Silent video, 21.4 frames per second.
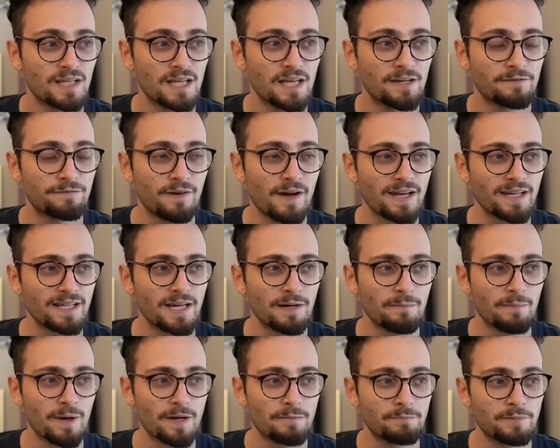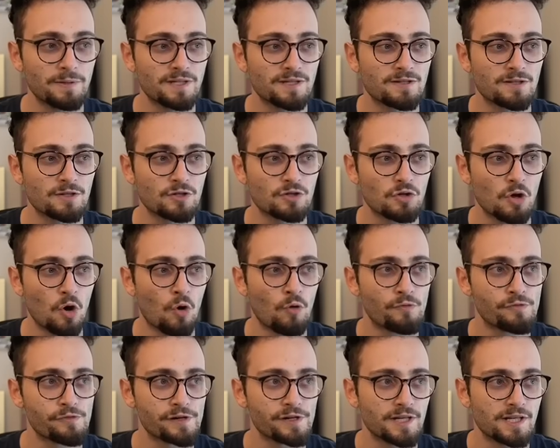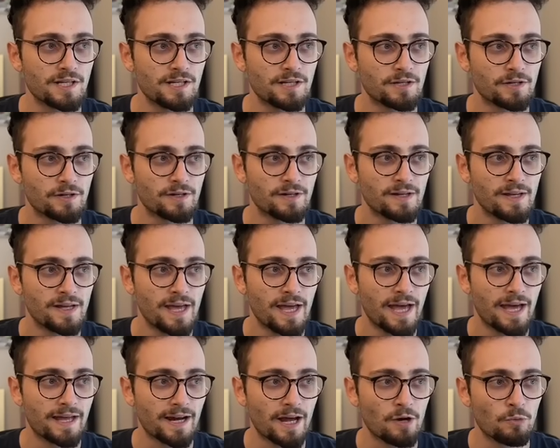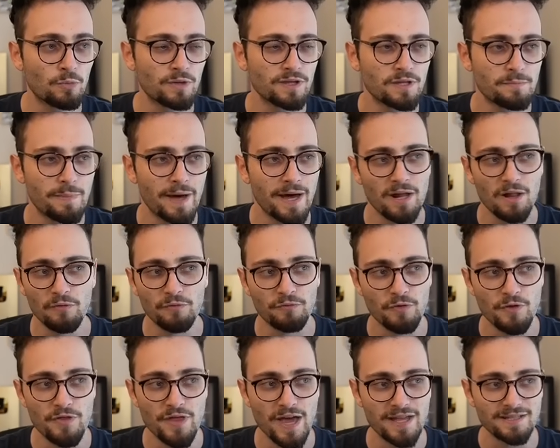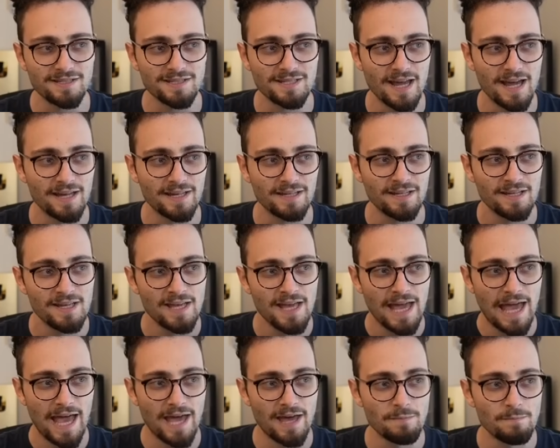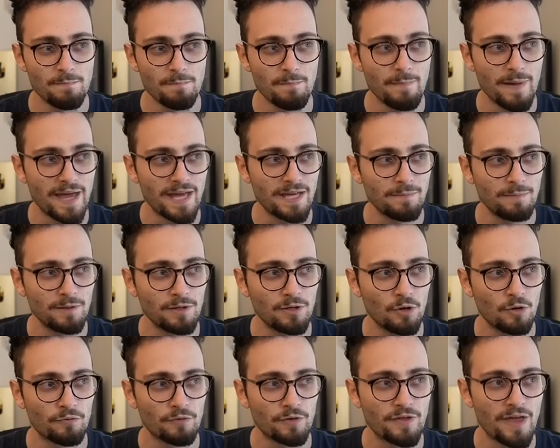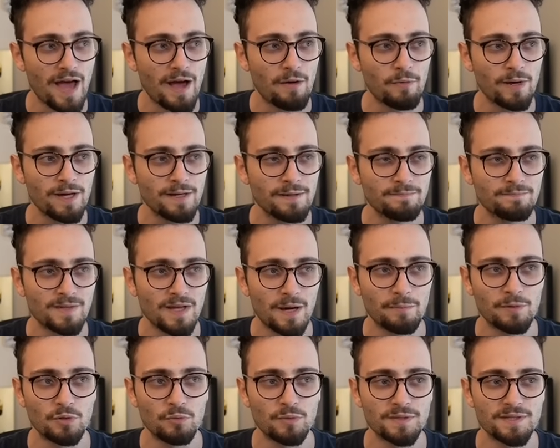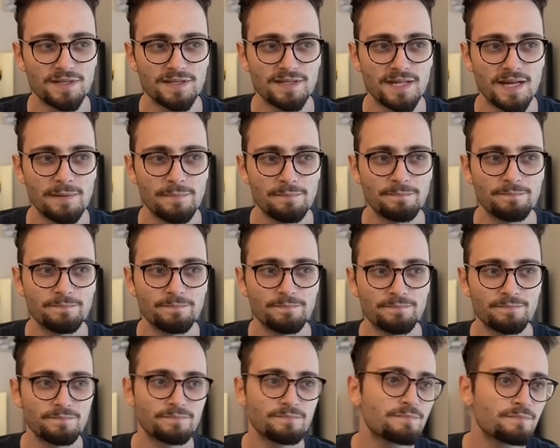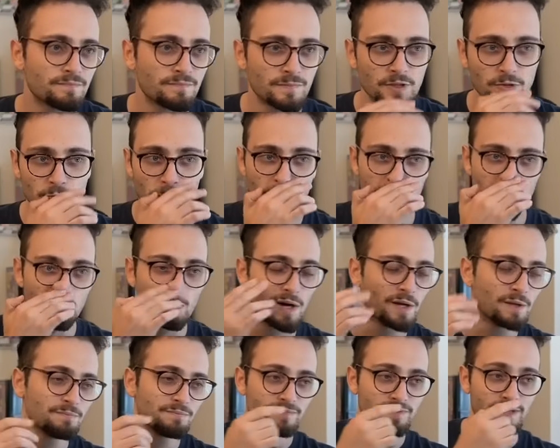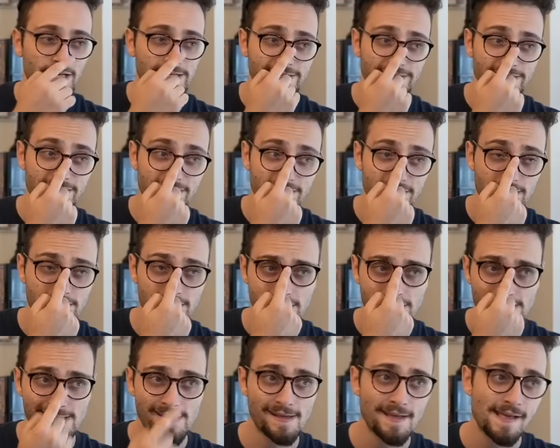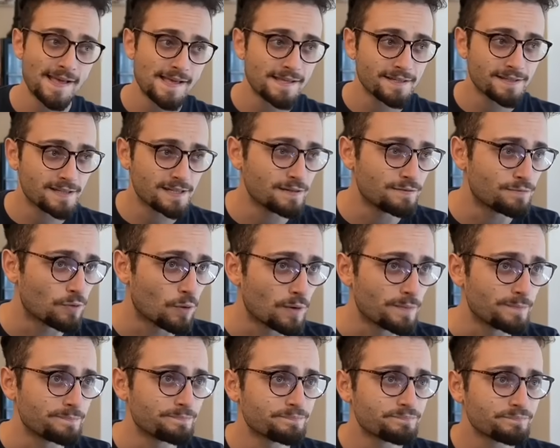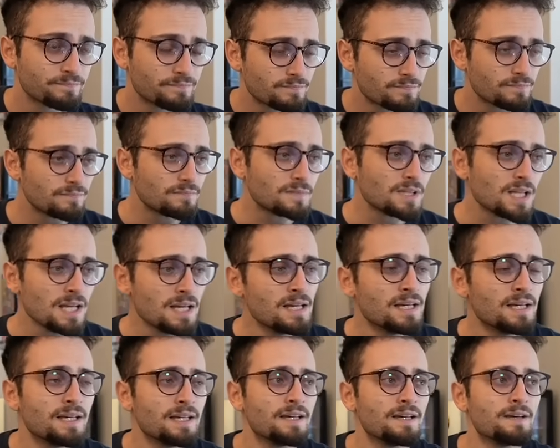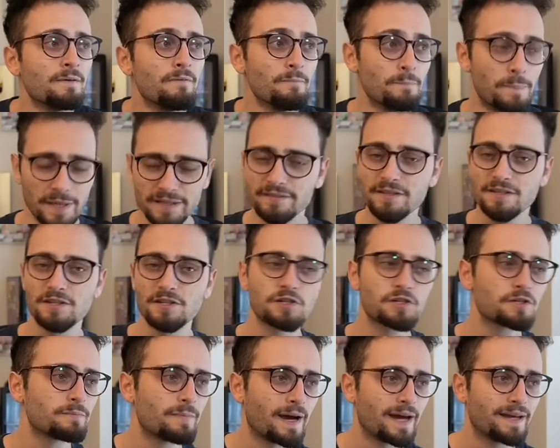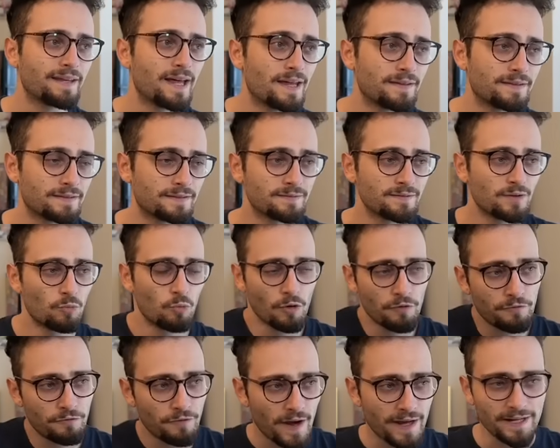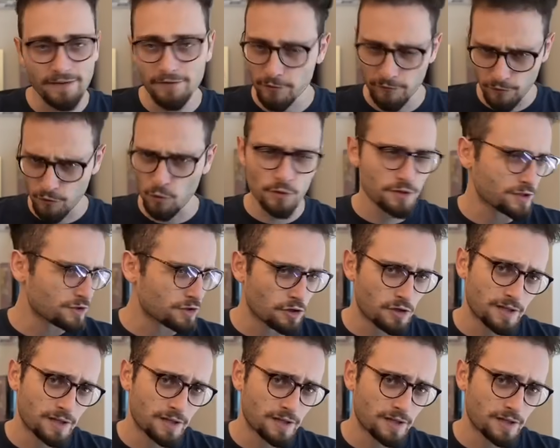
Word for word: If I get my pieces over here and I win the battle for that side and maybe over that way, I'm going to win this game. Rook d one, knight c six, c four. Big decision by Anand. We're fine. The forces are